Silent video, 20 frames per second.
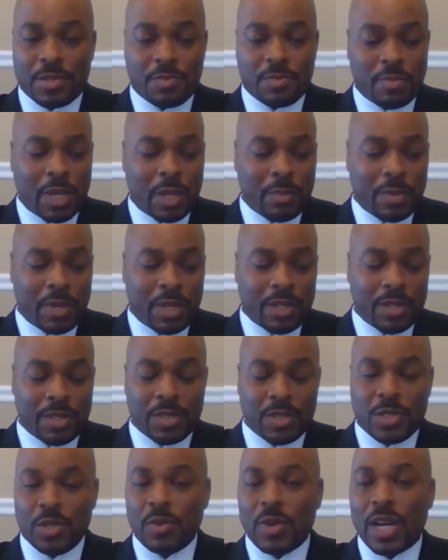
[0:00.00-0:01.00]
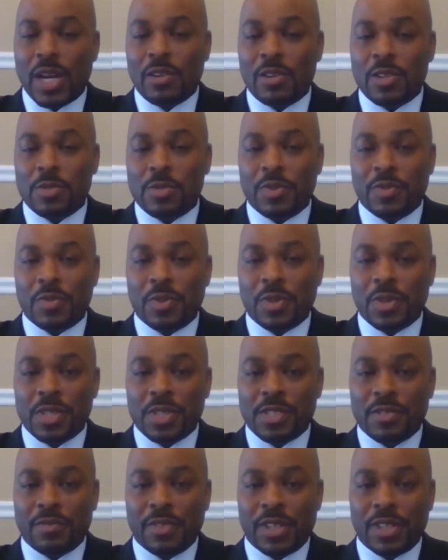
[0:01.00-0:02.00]
Just maybe 2 hours
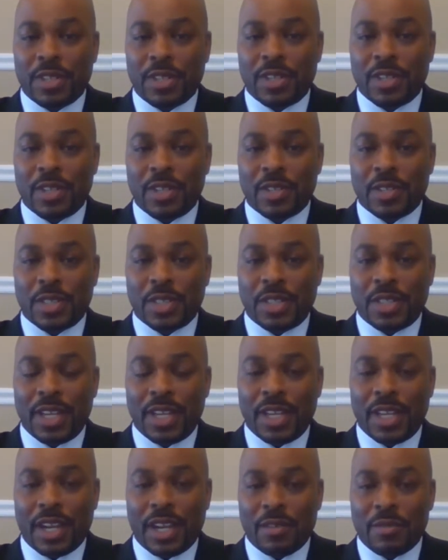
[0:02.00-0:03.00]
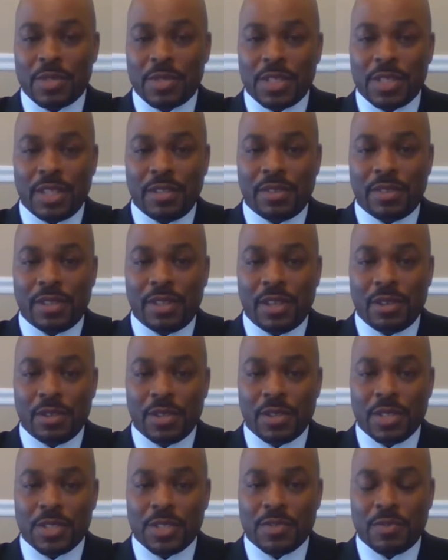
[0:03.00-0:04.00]
before this event occurred today, I received a
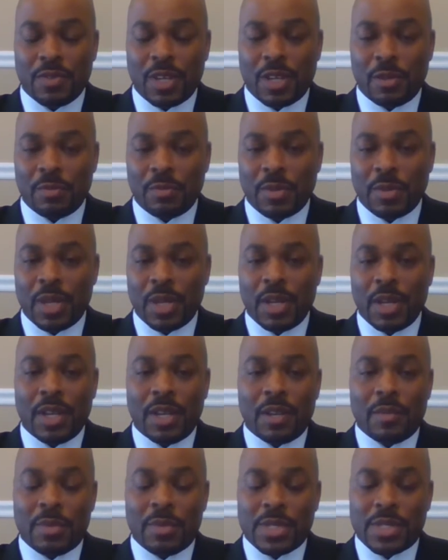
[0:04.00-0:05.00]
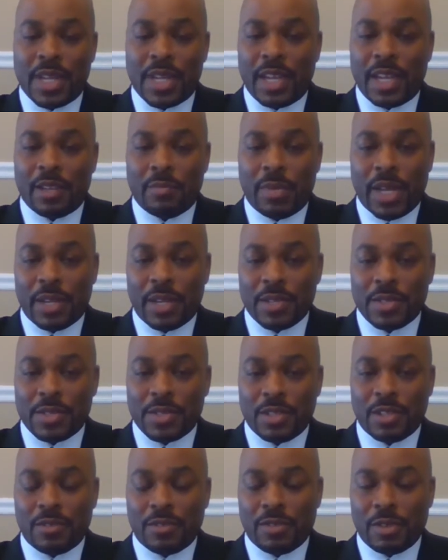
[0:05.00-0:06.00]
notice from Ms. Ann
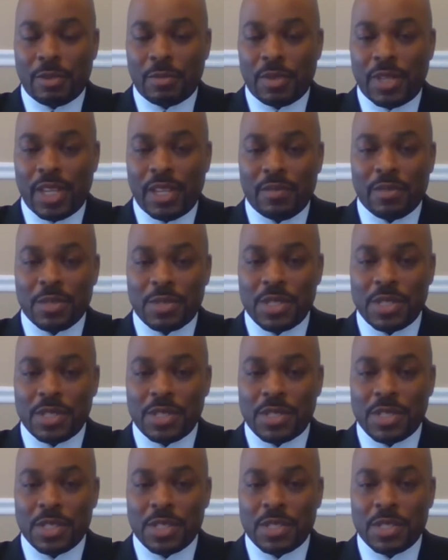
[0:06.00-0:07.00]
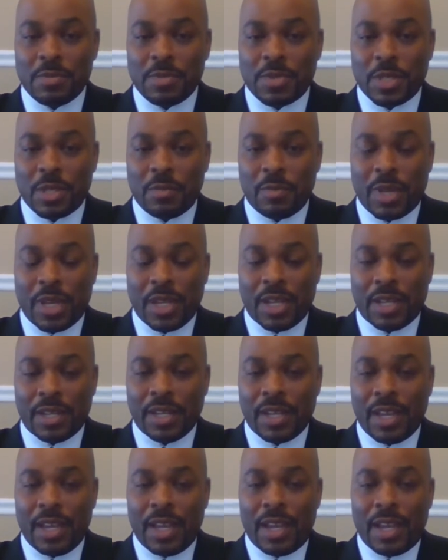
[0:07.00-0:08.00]
Bannister from the Naval Sea Systems
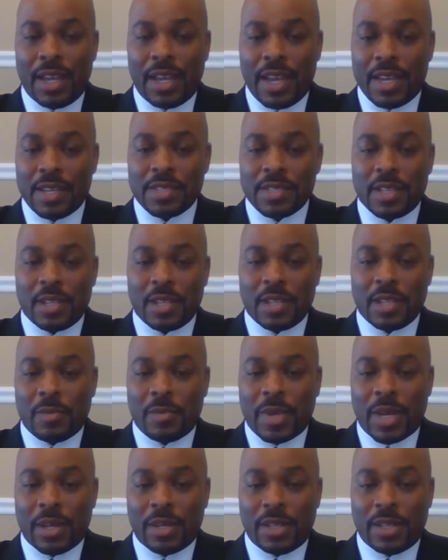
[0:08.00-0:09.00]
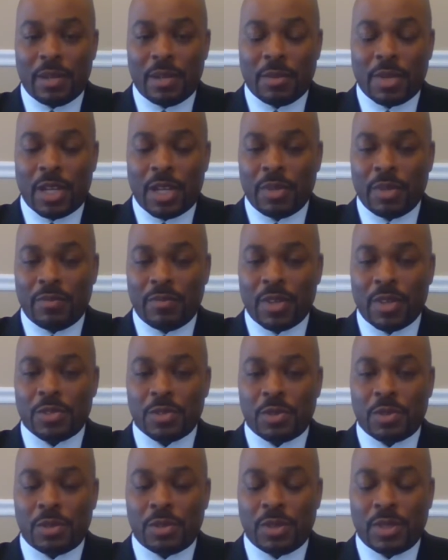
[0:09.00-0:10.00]
Command asking about an upcoming
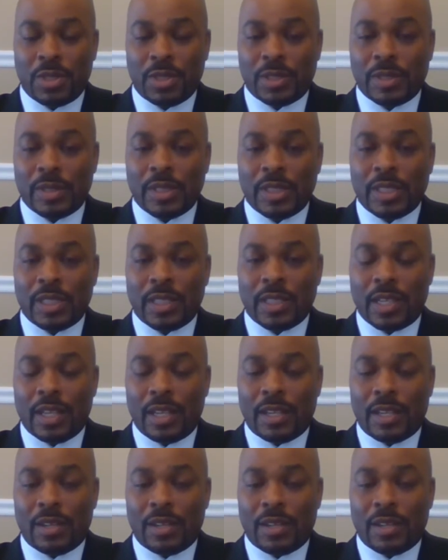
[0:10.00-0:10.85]
virtual